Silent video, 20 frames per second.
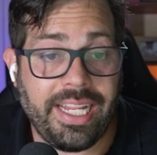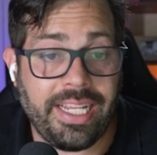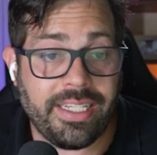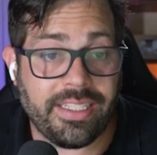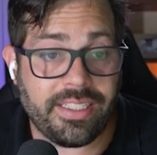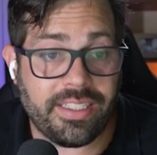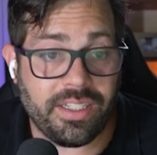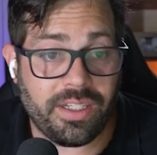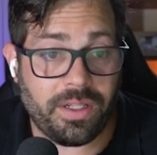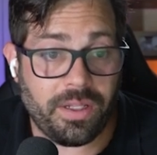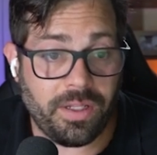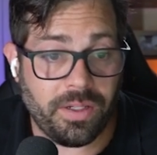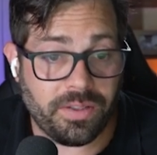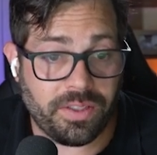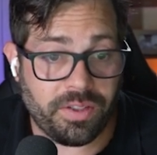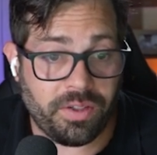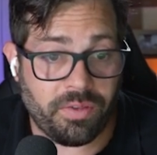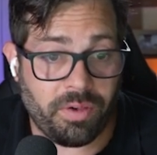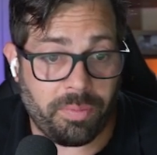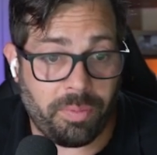is the
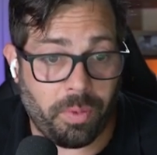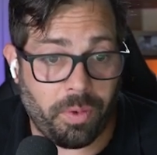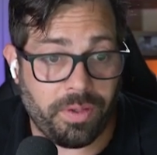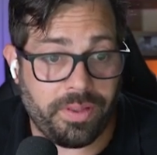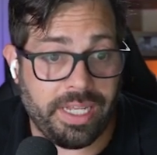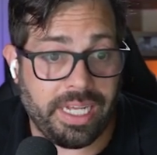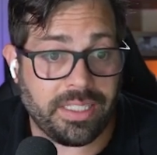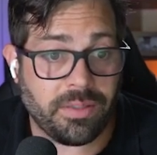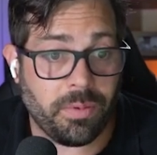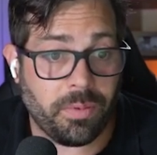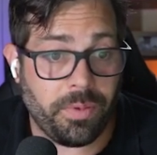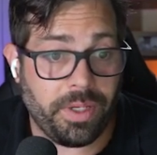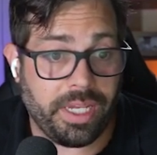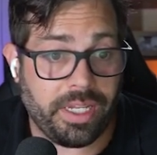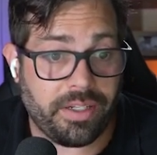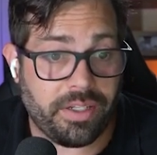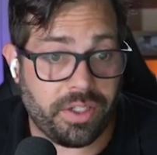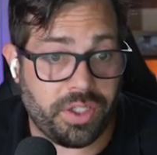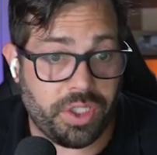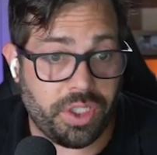closing report. That's what we
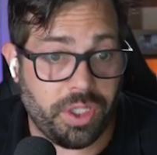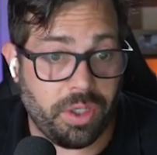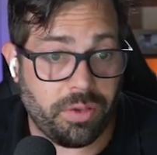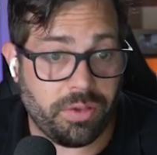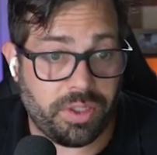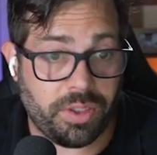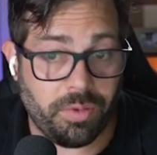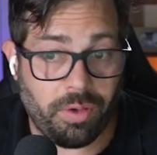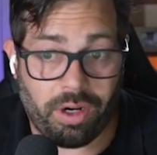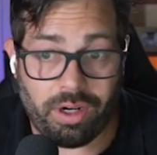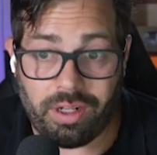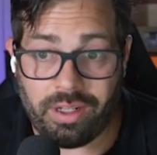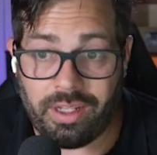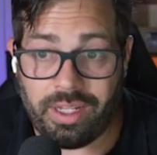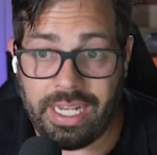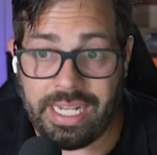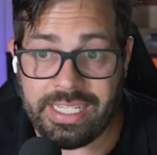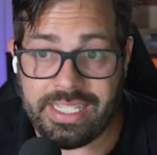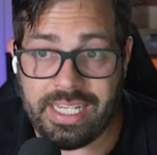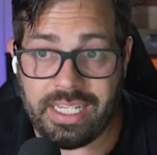get to show to our
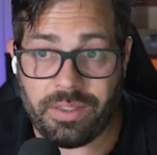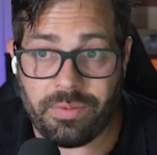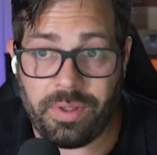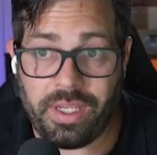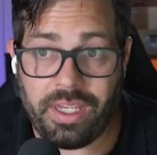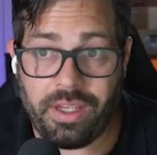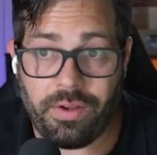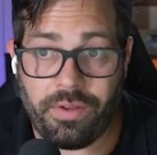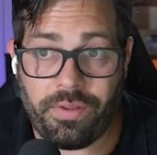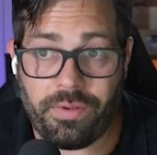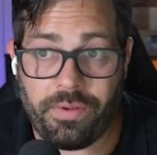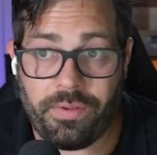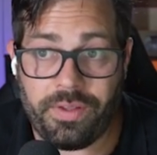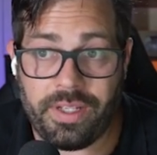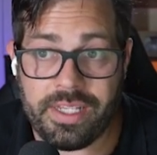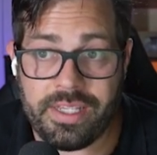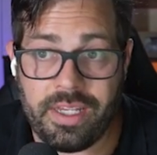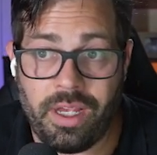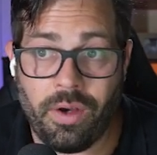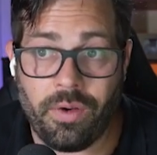clients as we go through
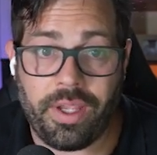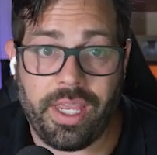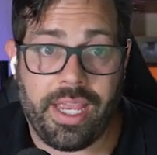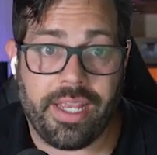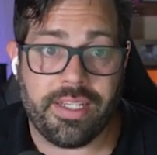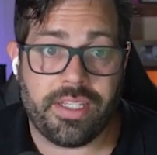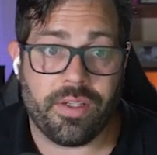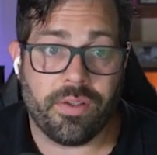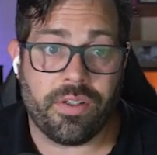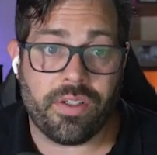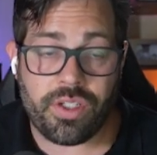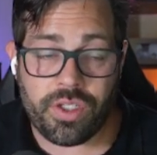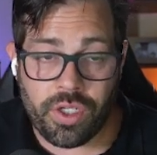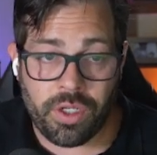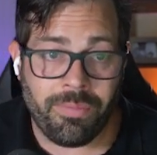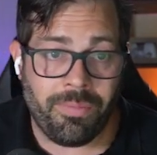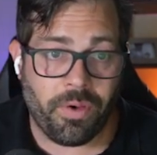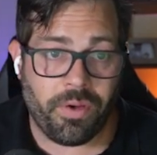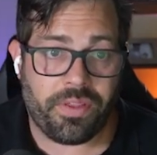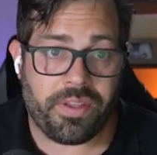this. Okay, so there's
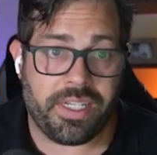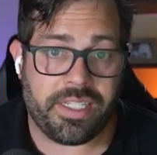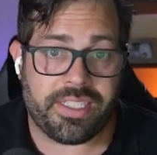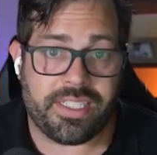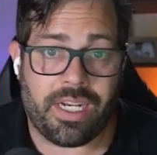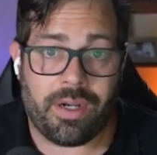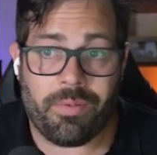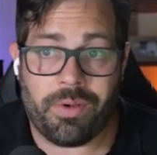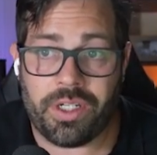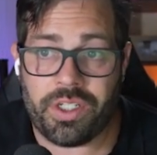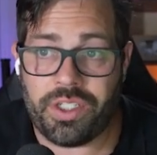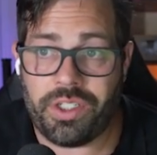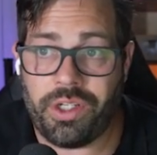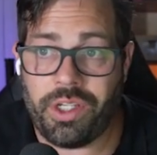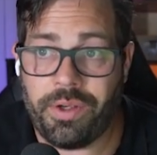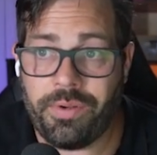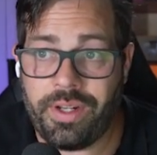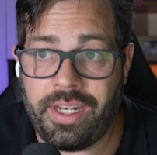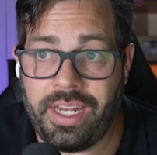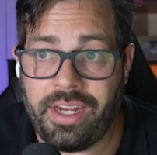2 more things that I want to show
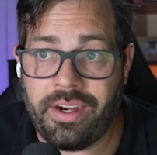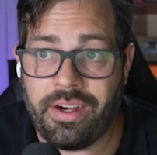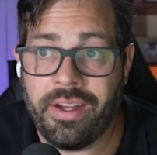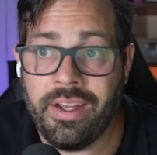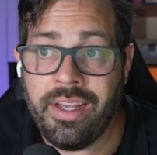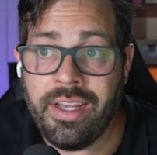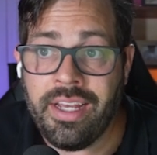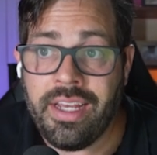you in here.